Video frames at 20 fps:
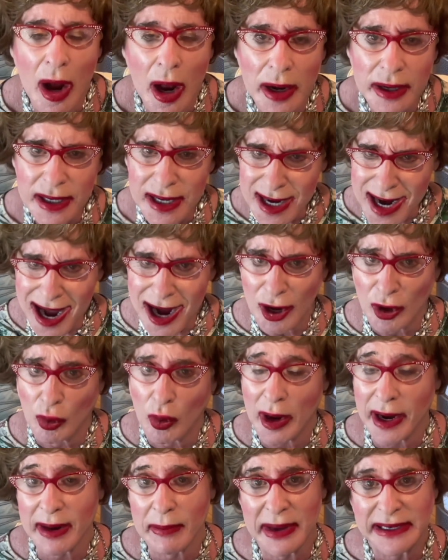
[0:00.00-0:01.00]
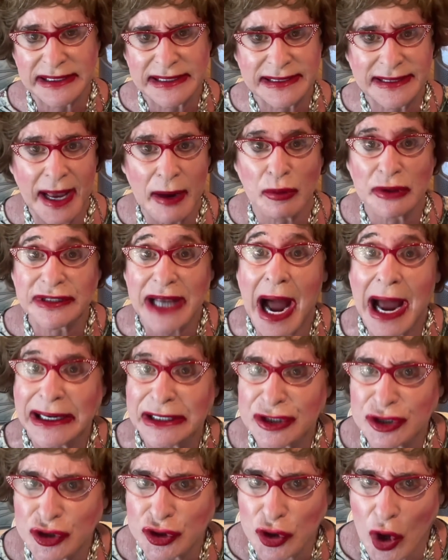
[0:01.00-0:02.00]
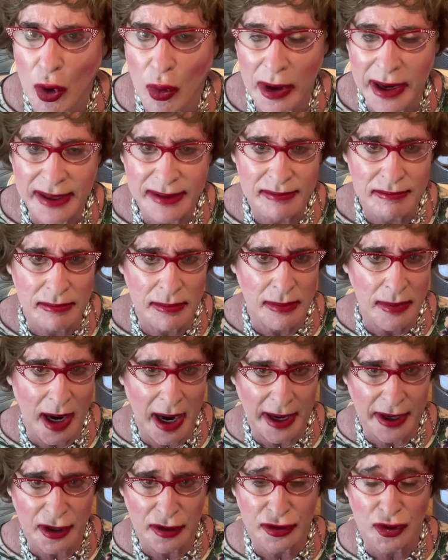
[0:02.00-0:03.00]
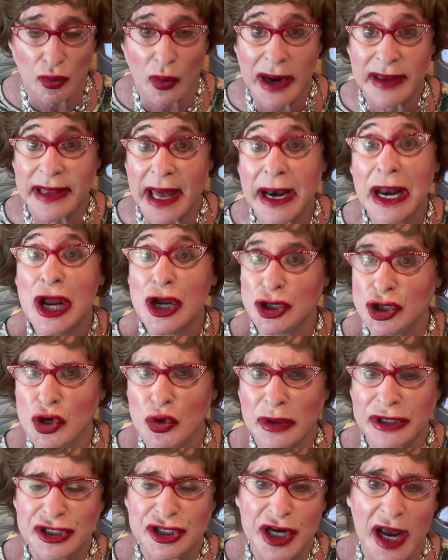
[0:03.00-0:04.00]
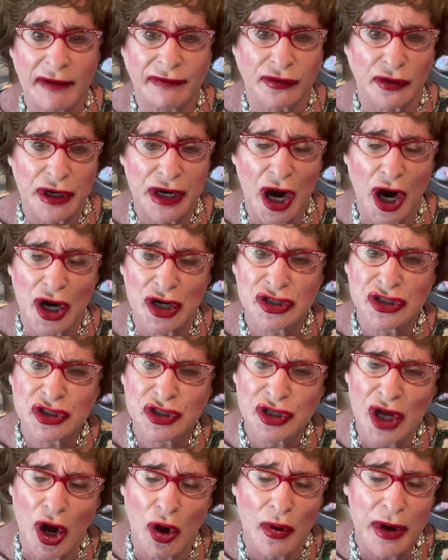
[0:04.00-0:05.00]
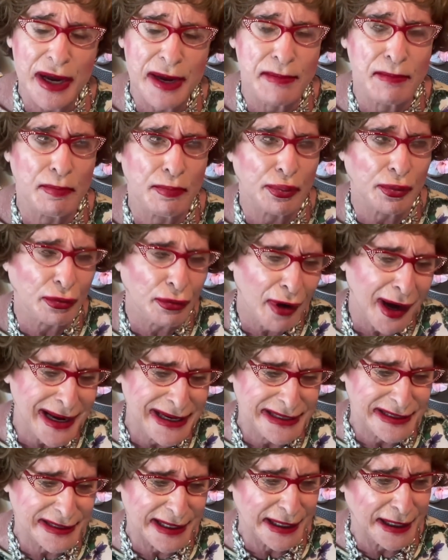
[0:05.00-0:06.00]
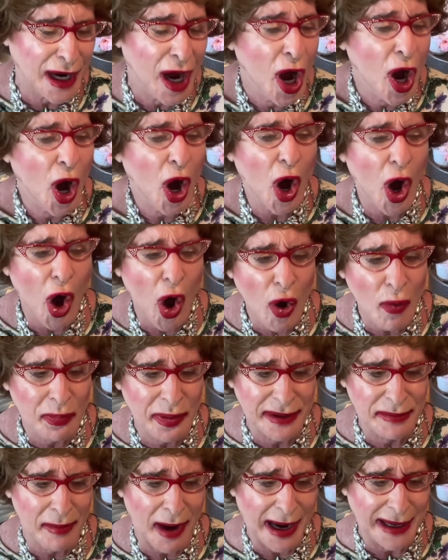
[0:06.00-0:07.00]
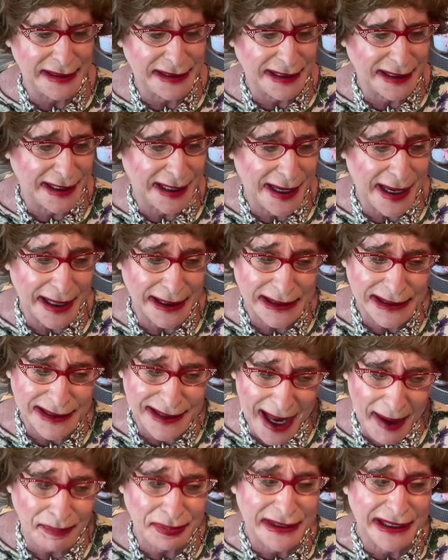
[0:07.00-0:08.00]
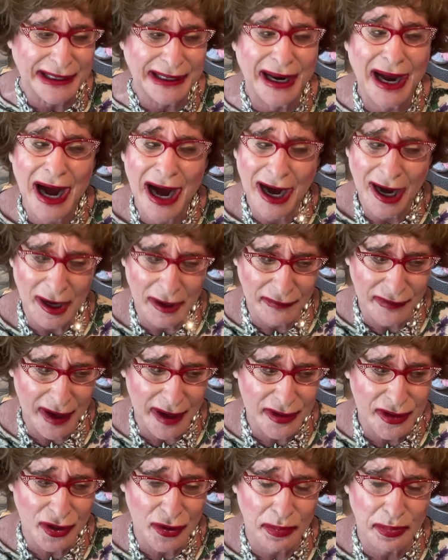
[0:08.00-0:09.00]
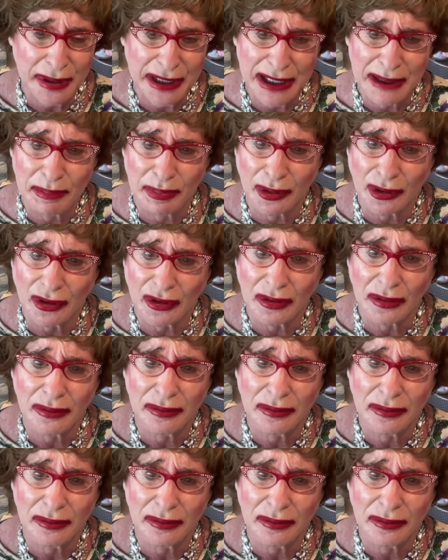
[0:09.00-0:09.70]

No, what I meant to say was I so admire the way that you and Jeffrey are so embracing, open minded, and accepting of other people.